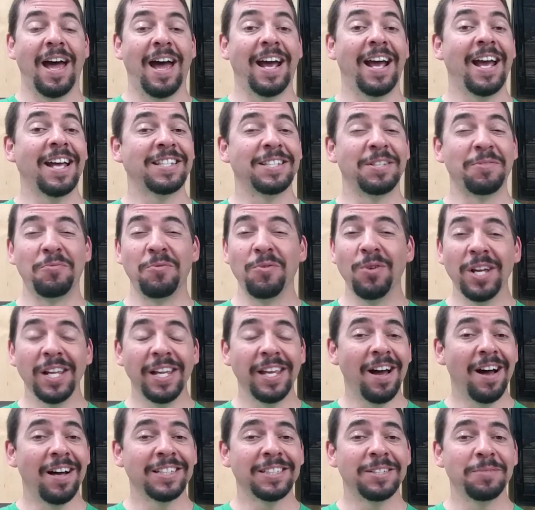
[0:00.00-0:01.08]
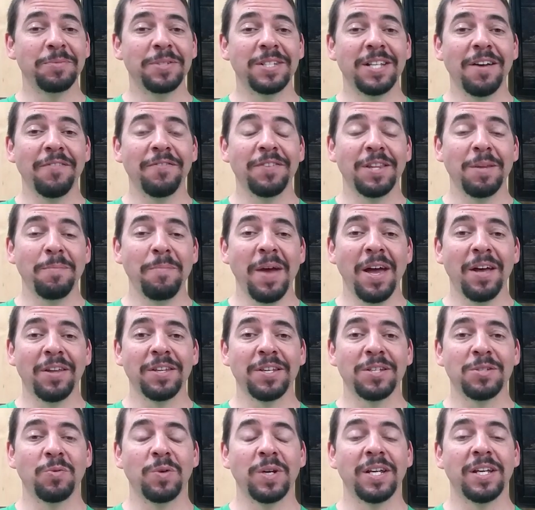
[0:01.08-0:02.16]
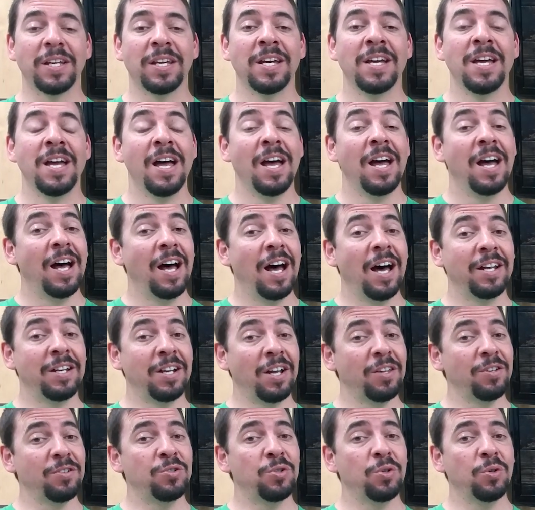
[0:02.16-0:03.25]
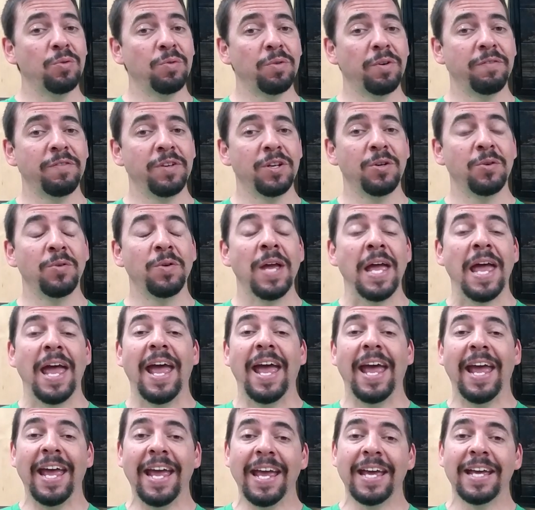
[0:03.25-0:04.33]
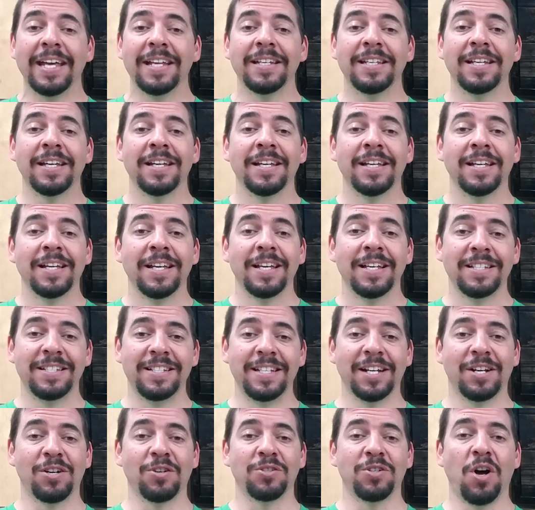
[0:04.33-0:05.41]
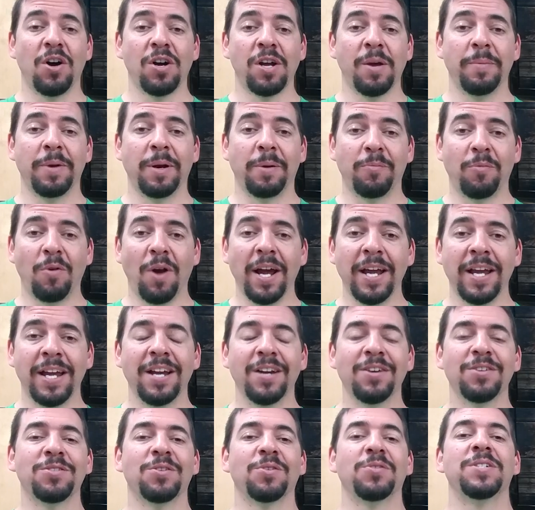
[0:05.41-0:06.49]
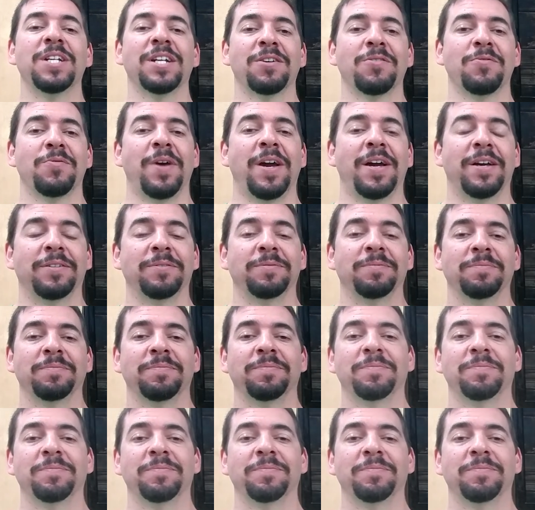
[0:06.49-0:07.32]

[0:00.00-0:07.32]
I got some really awesome stuff in the mail this week, another tool review, and stickers all coming up right here, so stick around.